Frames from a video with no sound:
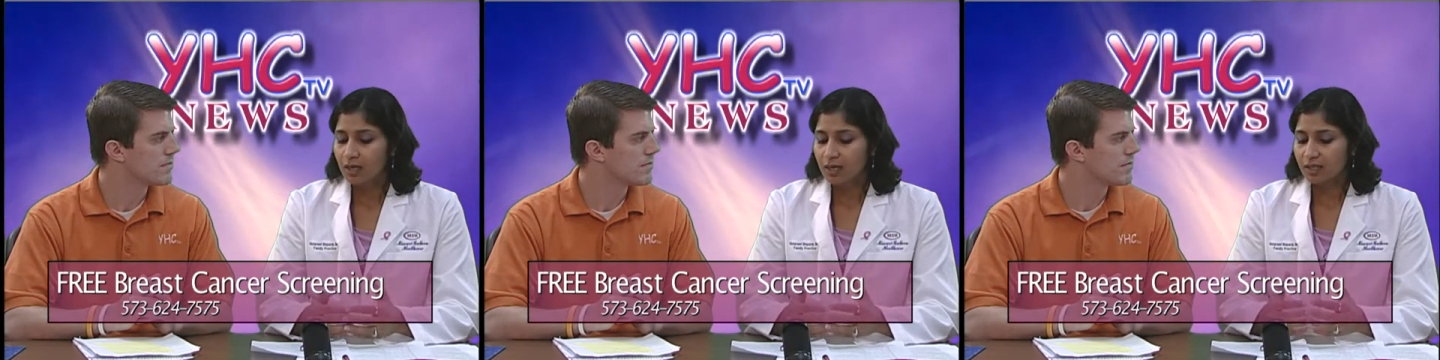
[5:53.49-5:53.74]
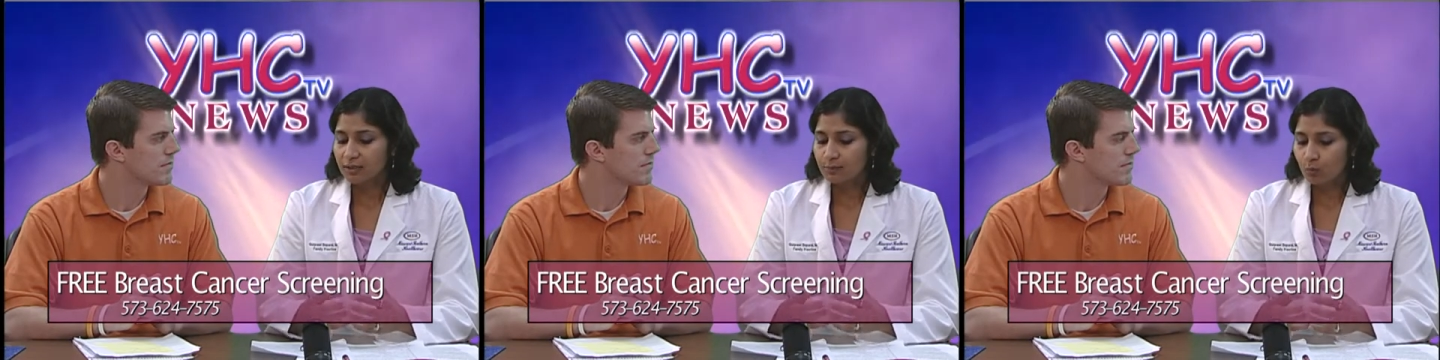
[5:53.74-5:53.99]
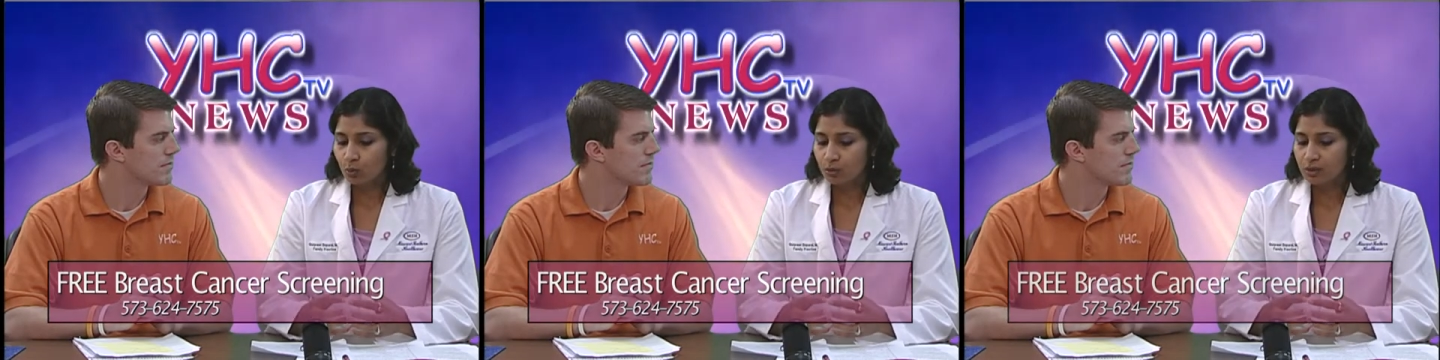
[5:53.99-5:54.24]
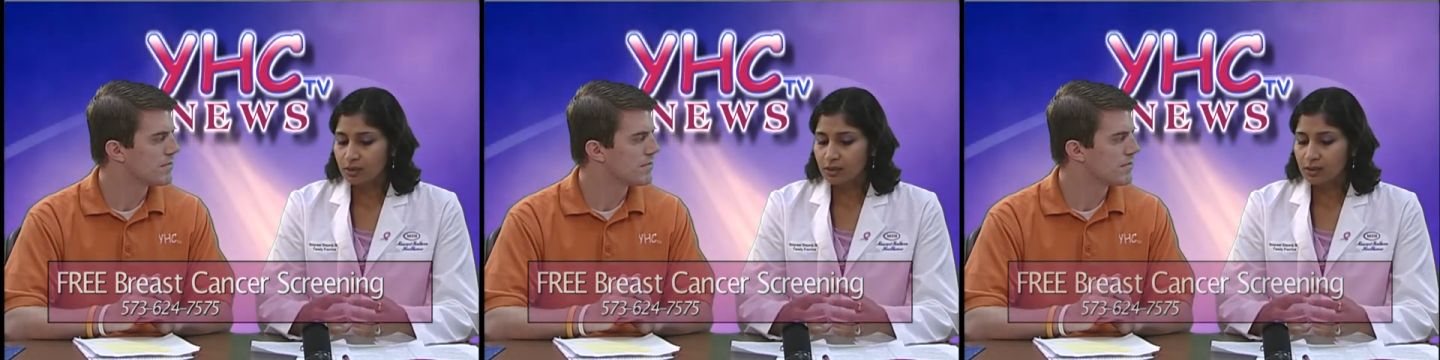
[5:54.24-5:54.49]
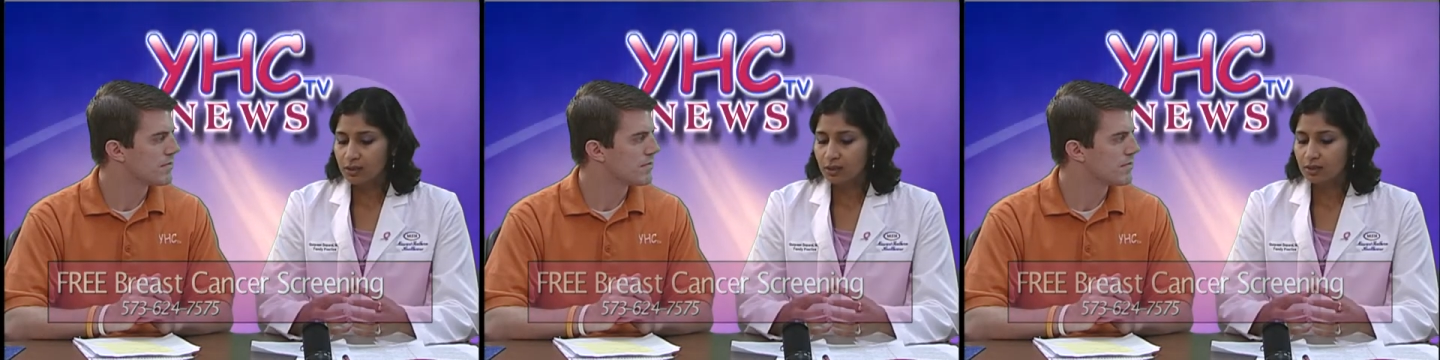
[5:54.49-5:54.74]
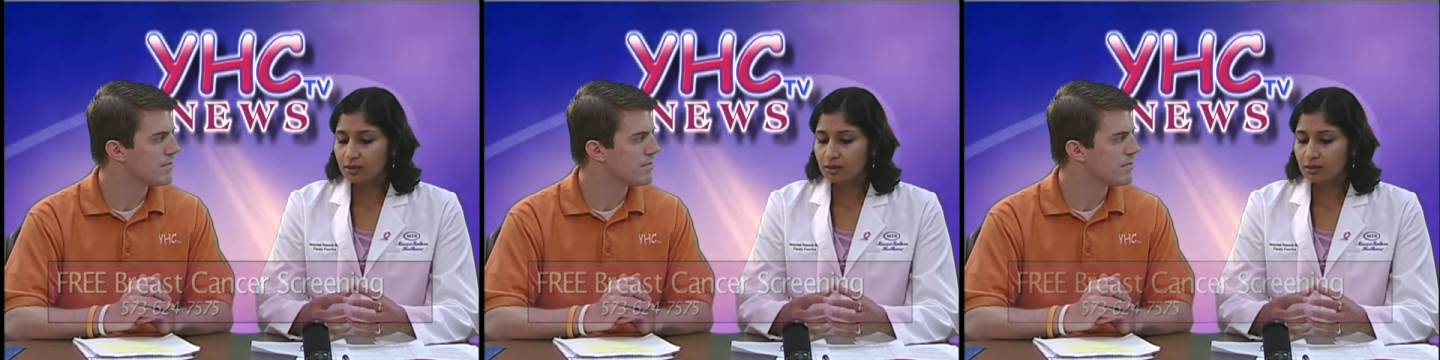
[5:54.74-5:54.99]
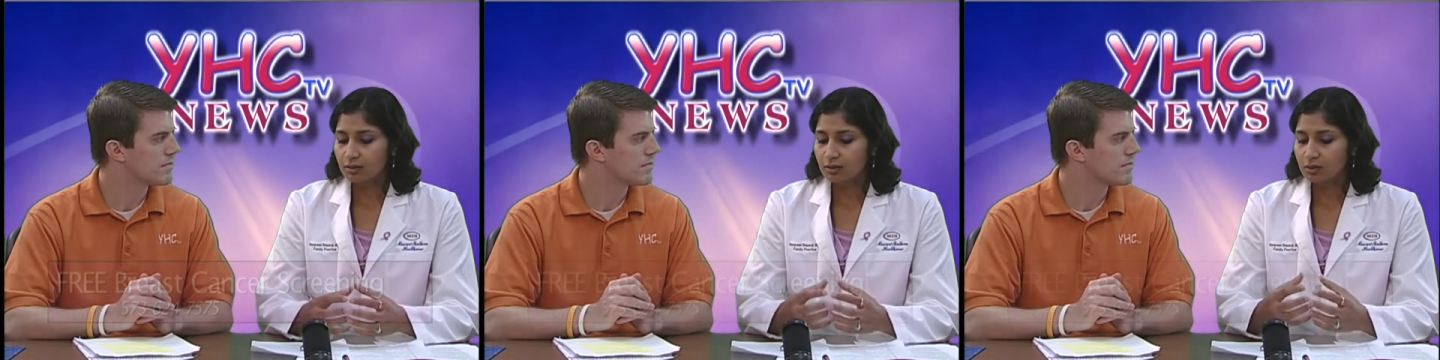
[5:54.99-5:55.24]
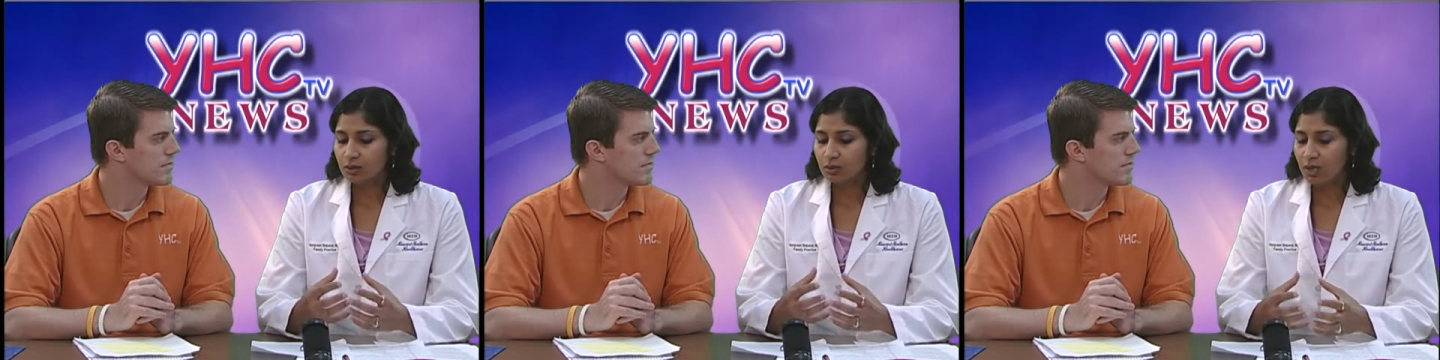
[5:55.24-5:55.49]
Speaker 1: it's mostly
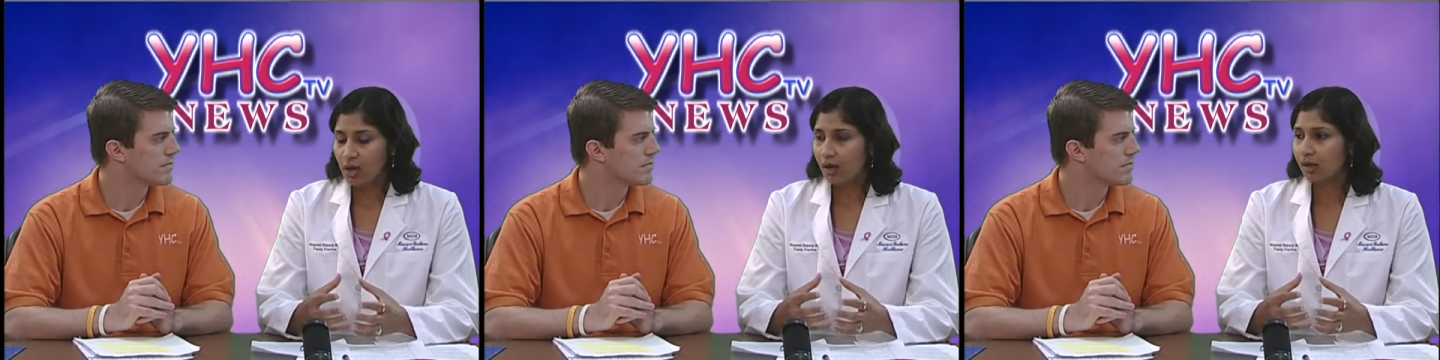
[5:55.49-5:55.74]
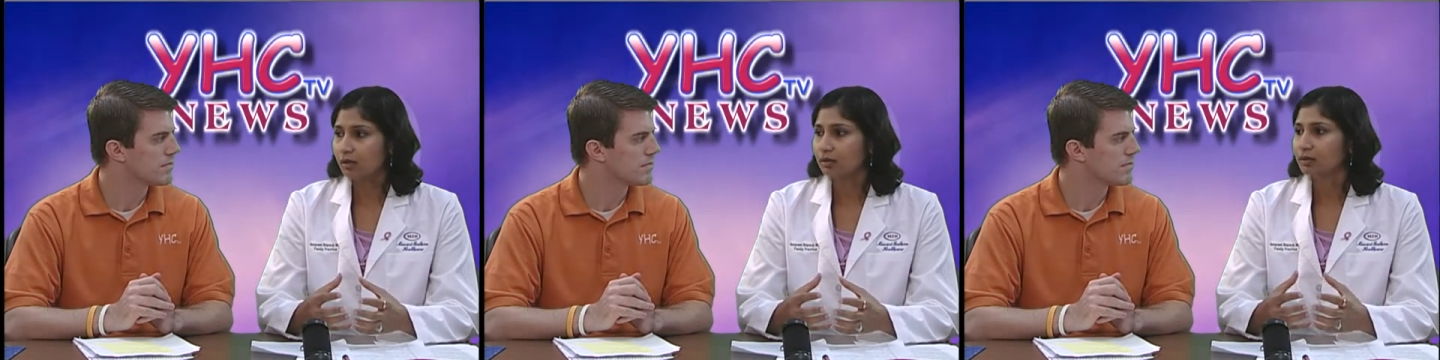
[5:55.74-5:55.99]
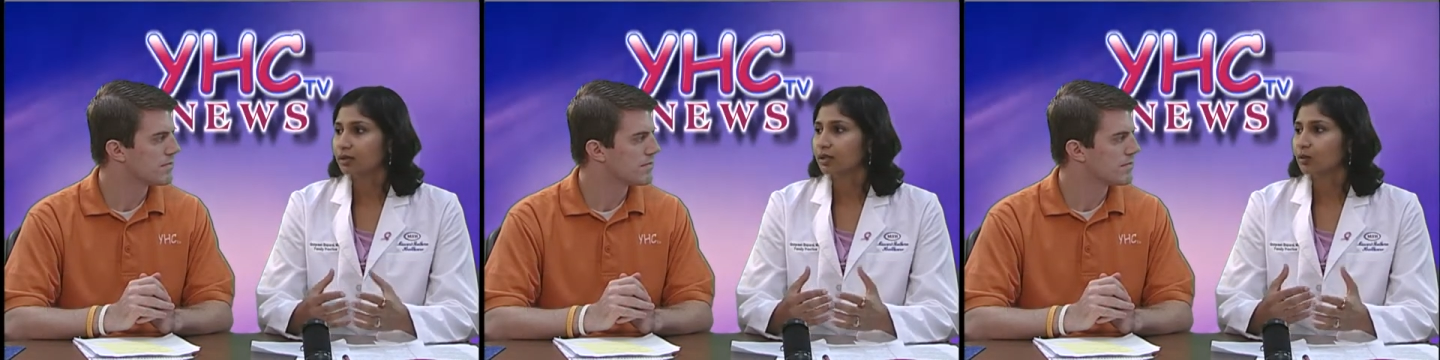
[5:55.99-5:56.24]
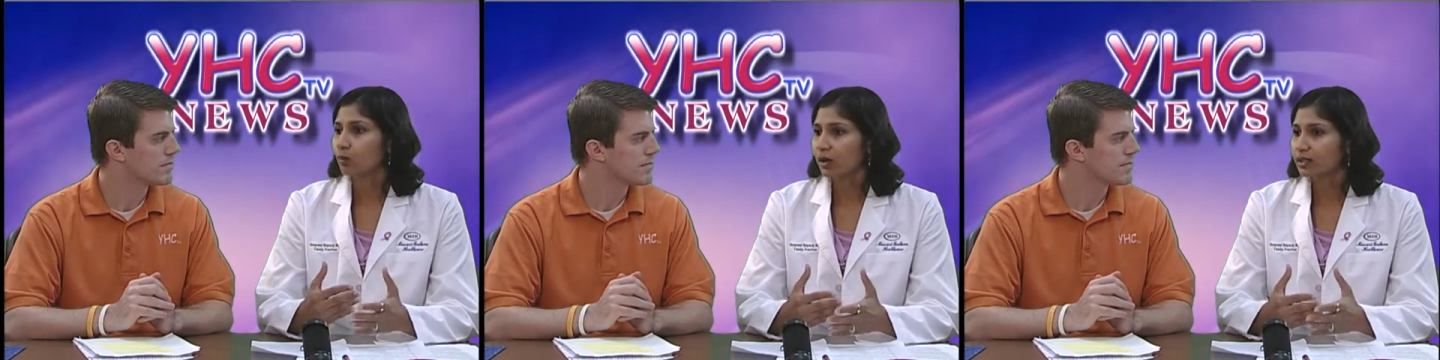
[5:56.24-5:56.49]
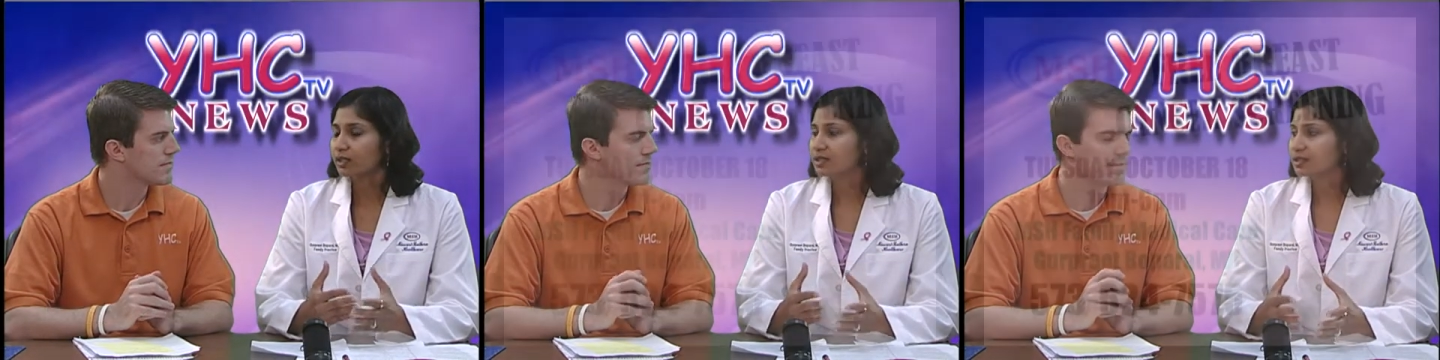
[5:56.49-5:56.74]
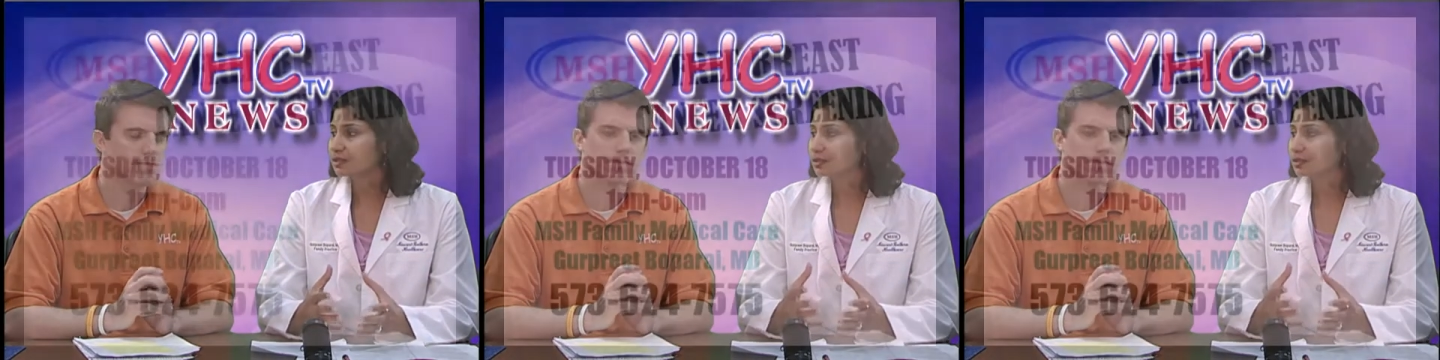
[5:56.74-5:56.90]
to tell like what is